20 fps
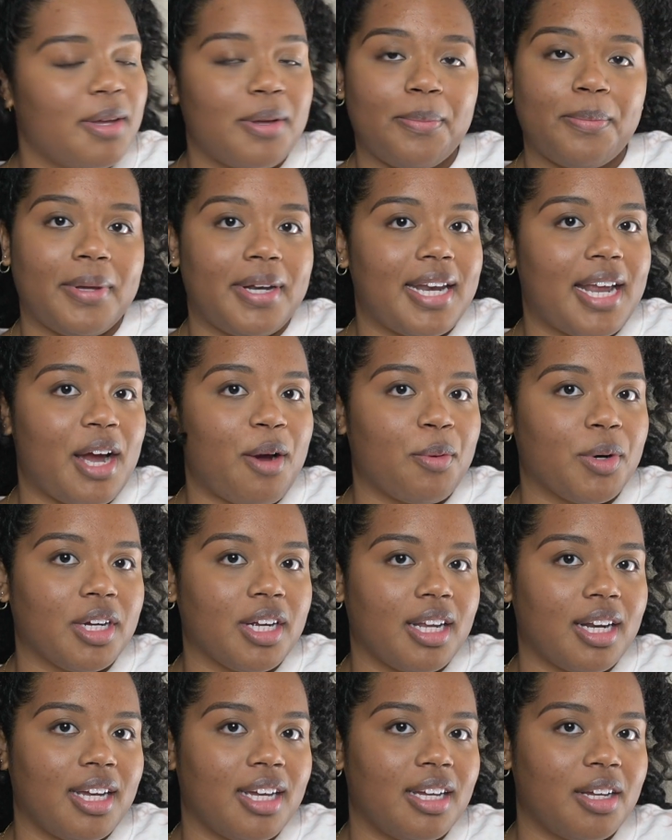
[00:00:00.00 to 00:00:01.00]
But now we're
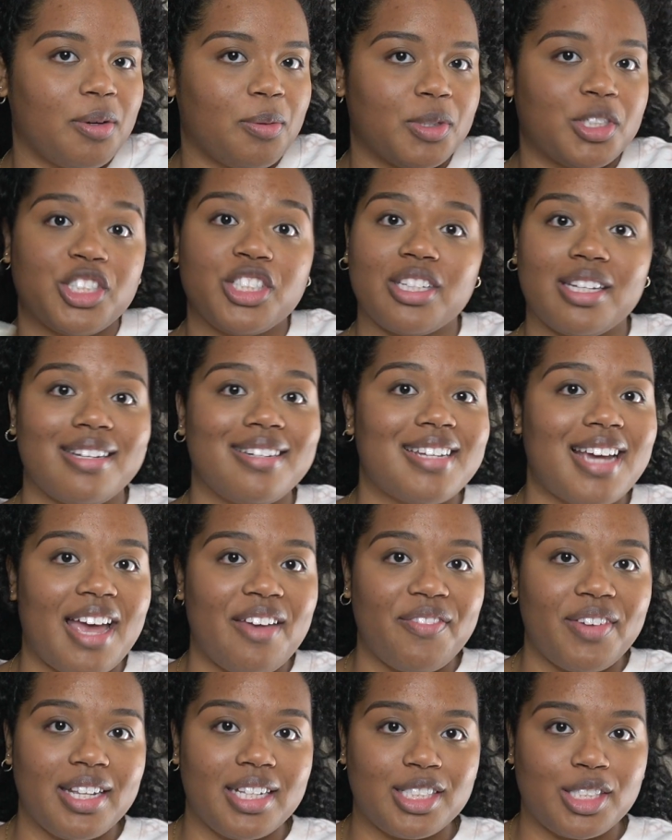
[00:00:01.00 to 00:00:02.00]
just gonna
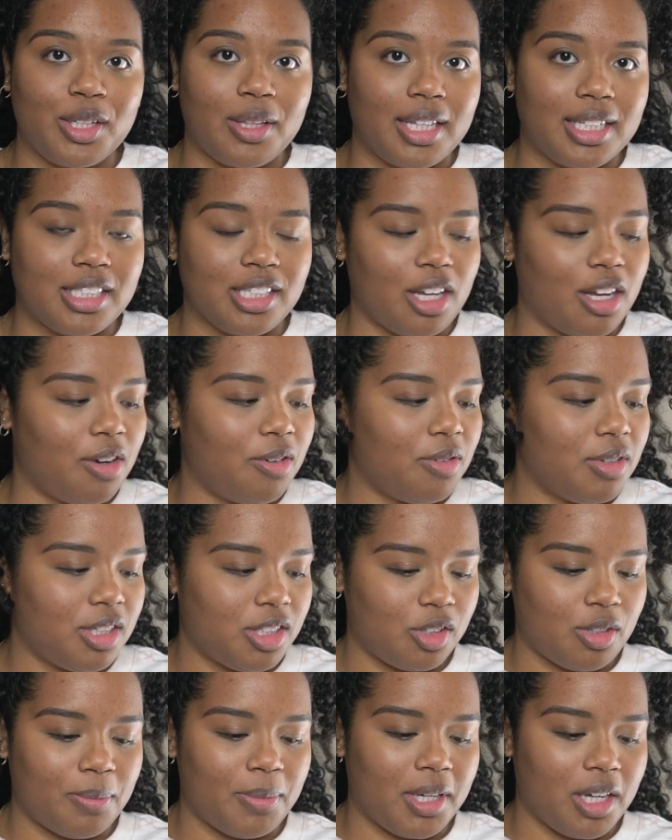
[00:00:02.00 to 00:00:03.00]
dive in, so let's go.
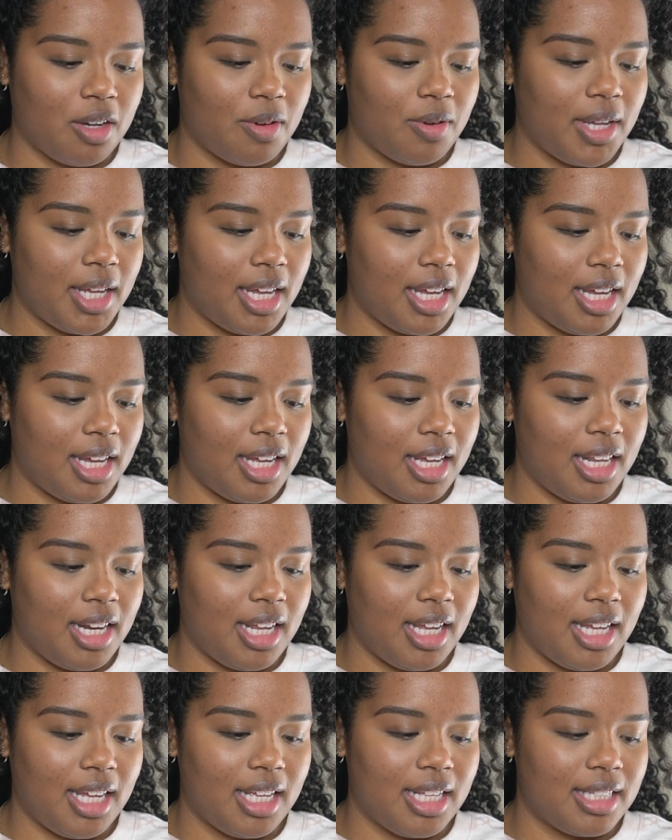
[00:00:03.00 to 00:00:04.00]
So I'm gonna go ahead
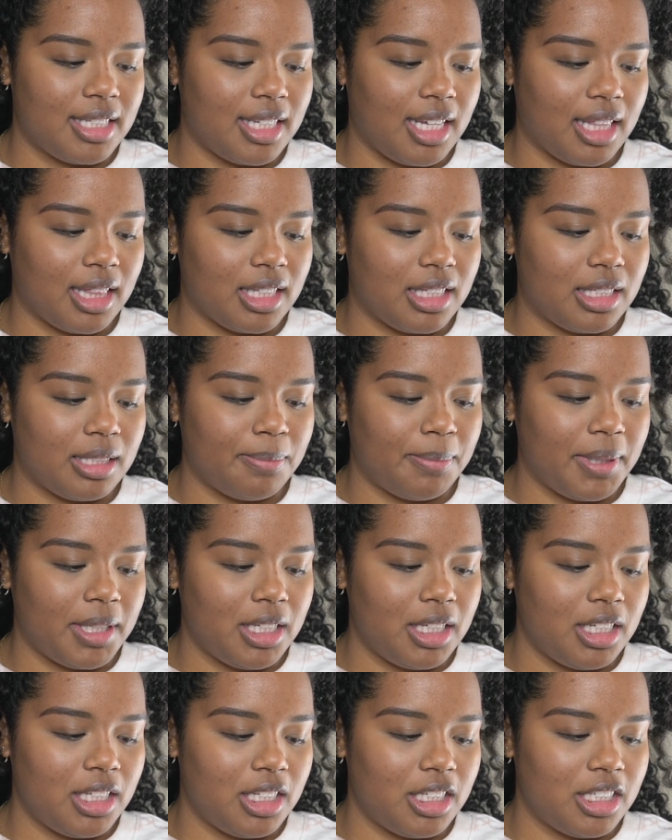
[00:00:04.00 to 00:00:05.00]
and take the
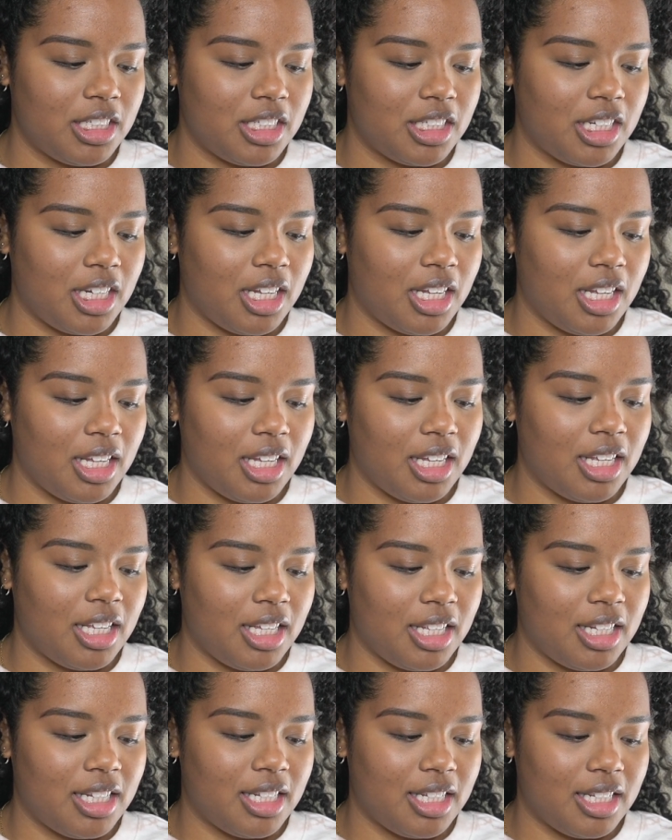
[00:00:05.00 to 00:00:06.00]
sponge
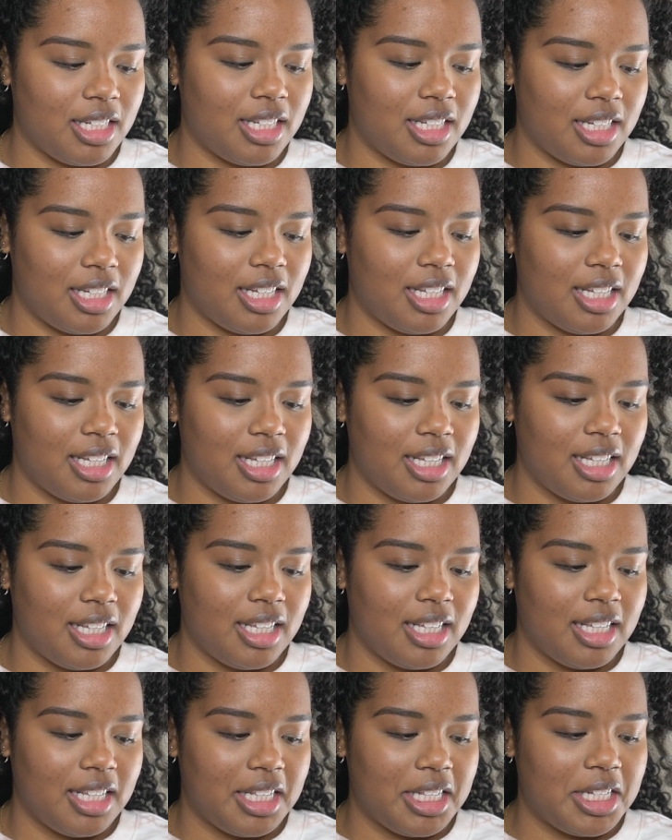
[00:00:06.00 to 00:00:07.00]
and
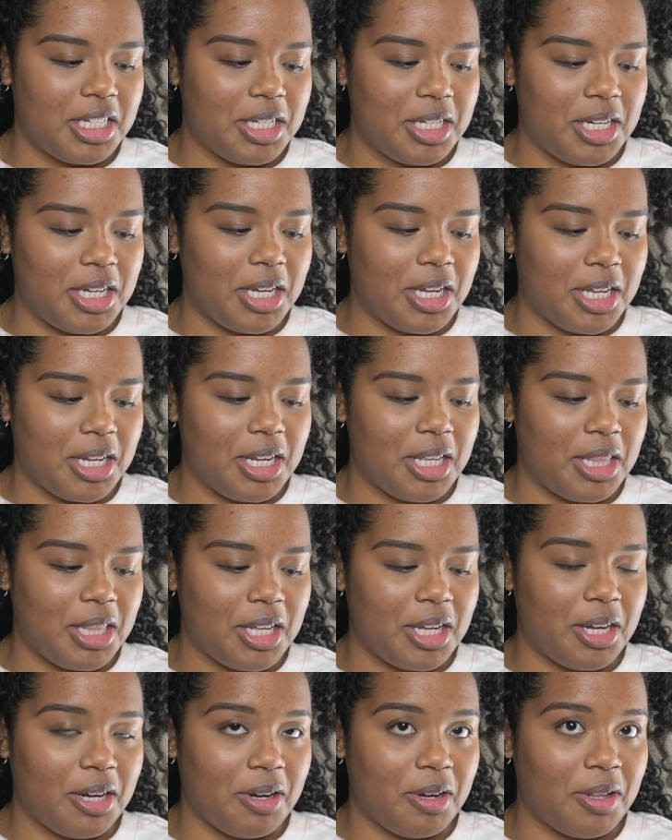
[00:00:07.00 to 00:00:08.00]
dig it in
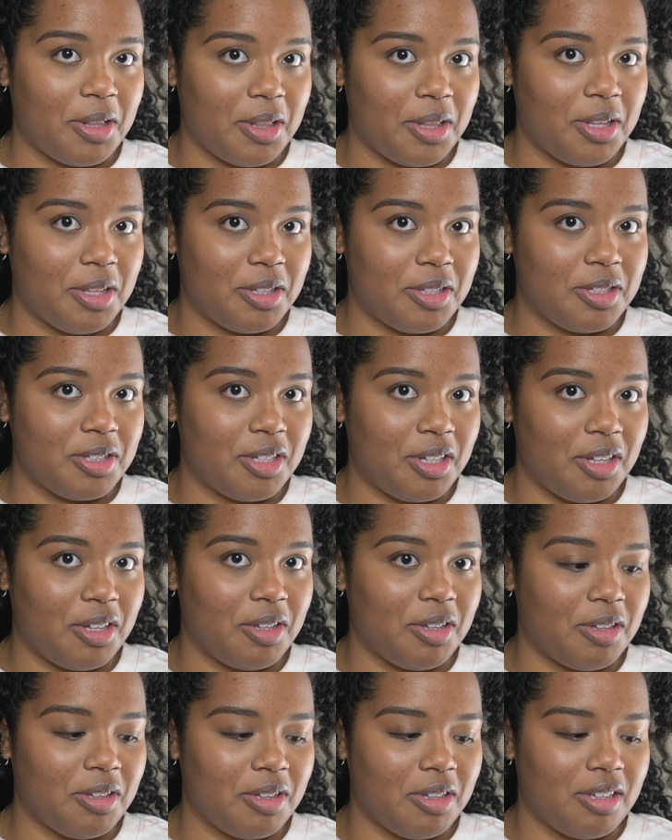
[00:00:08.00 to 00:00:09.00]
there. Let's see.
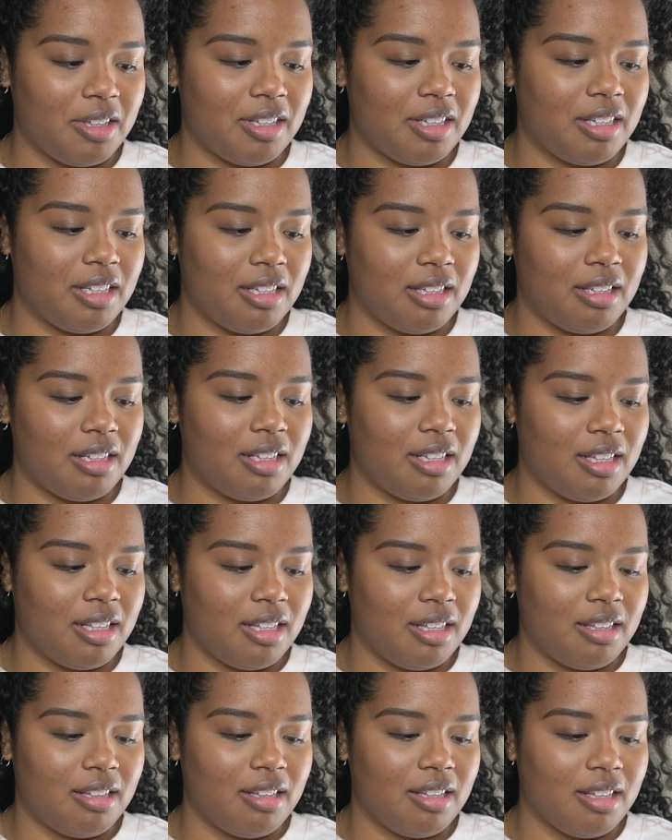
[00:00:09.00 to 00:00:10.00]

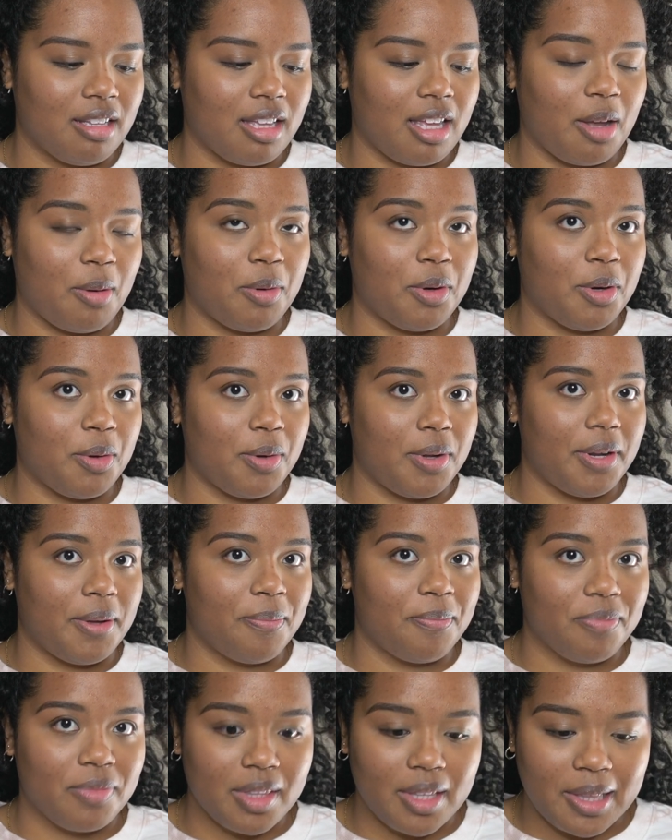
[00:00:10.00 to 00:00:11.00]
Okay, we're doing it.
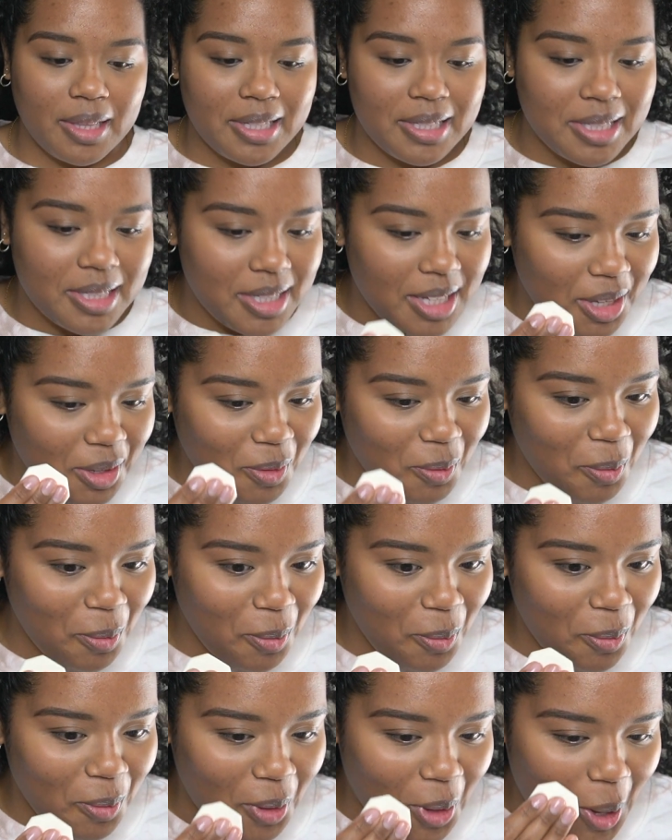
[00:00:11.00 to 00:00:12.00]
Let's see.
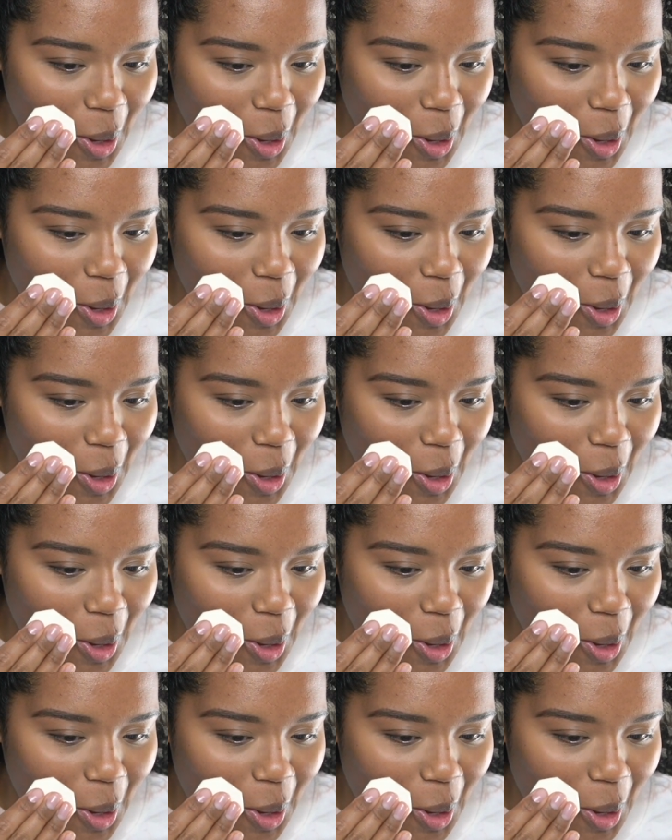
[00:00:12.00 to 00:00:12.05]
Ooh.